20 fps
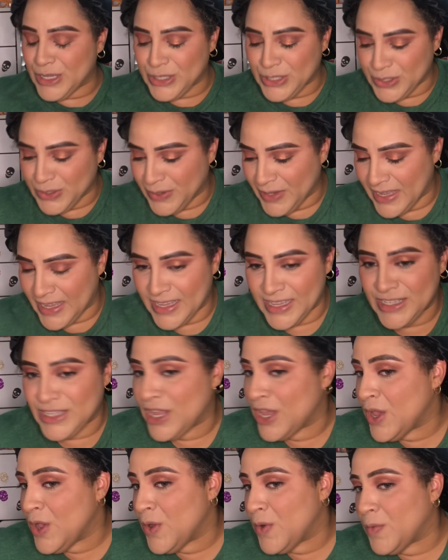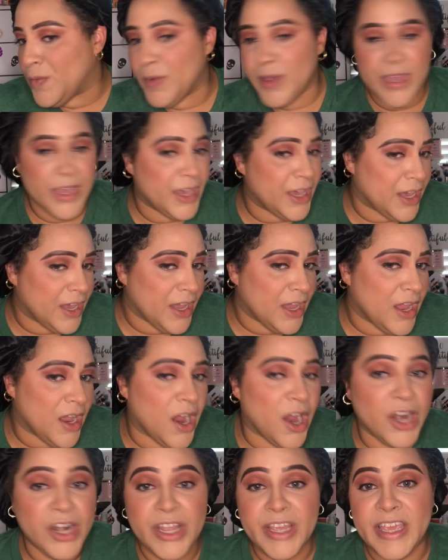do is, we
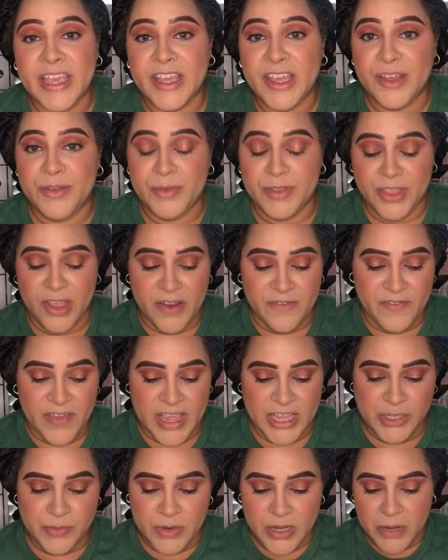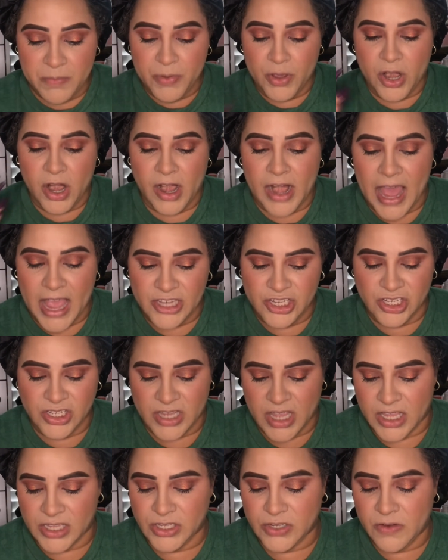are looking good with our face. We're going to put our lashes
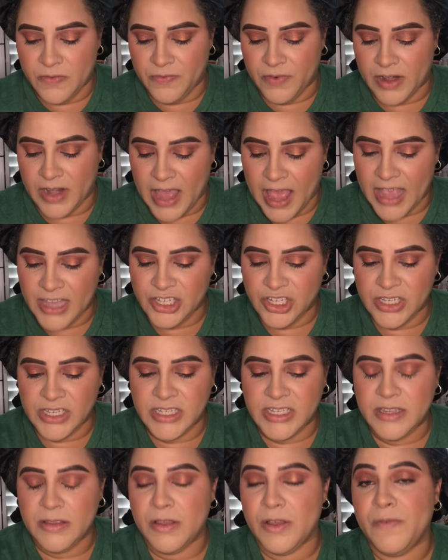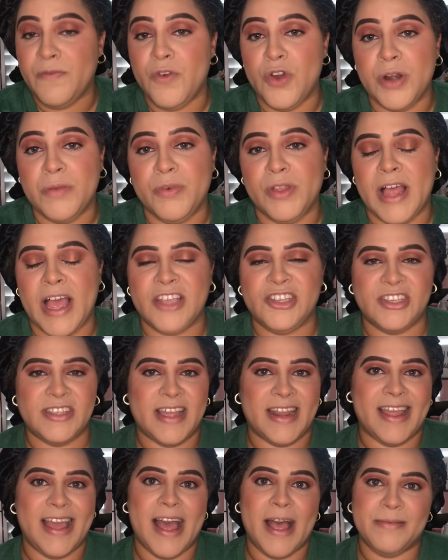on. So for lashes, affordable lashes
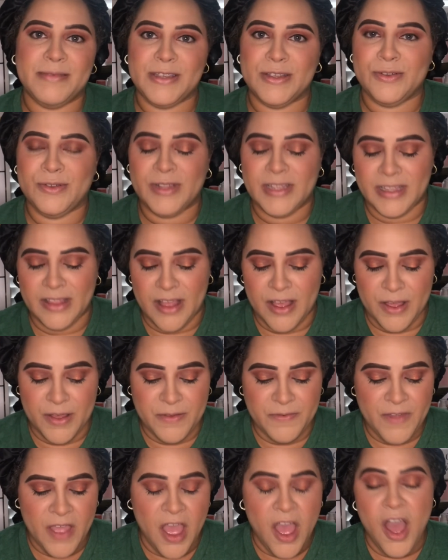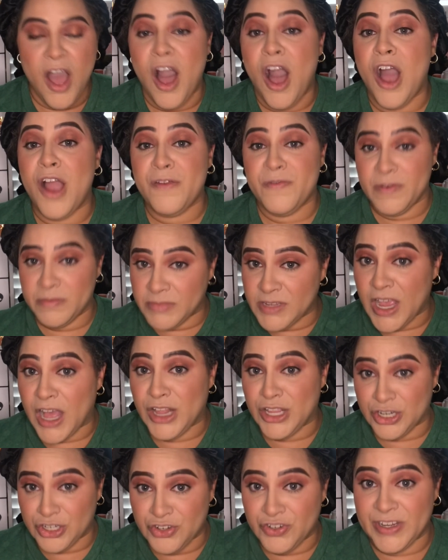that I absolutely love are from
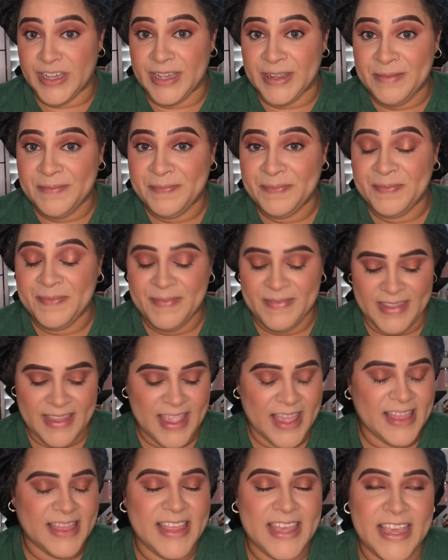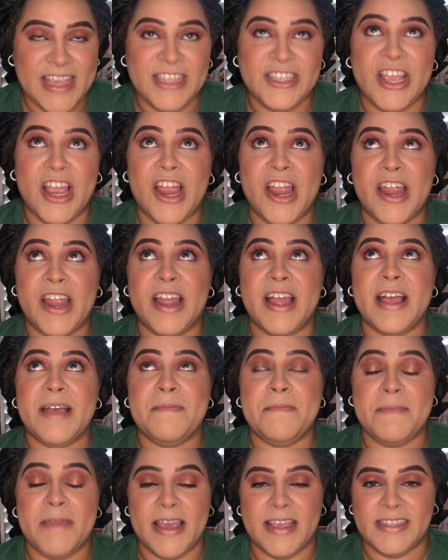Dollar Tree. These are
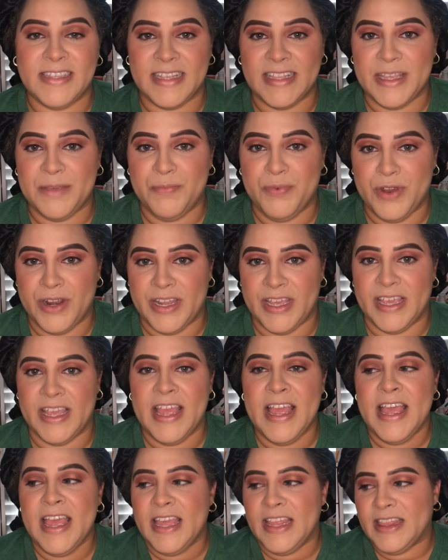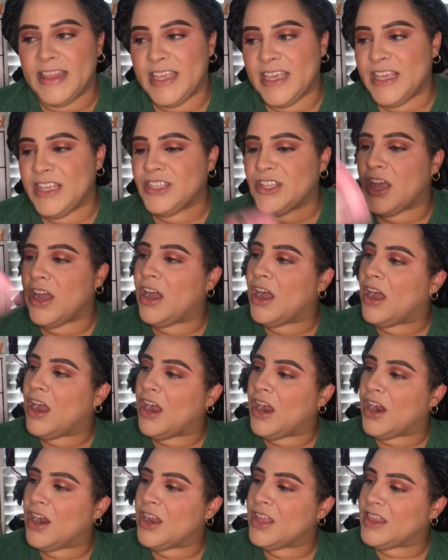amazingly pretty. These
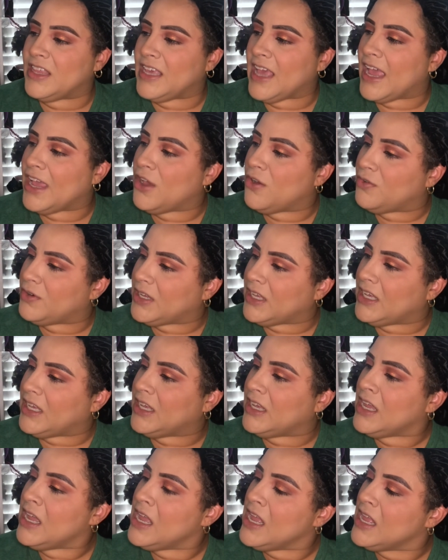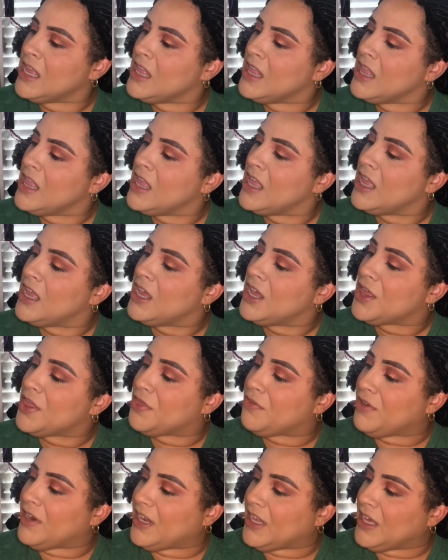are the Ioni
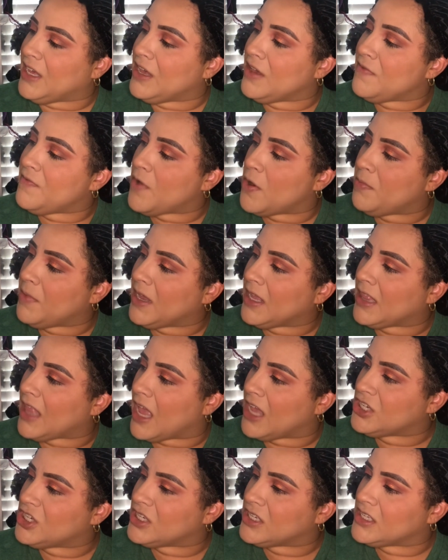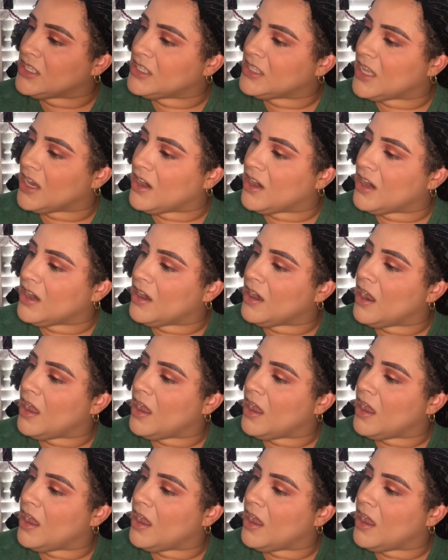3D Faux Mink Lashes. They're,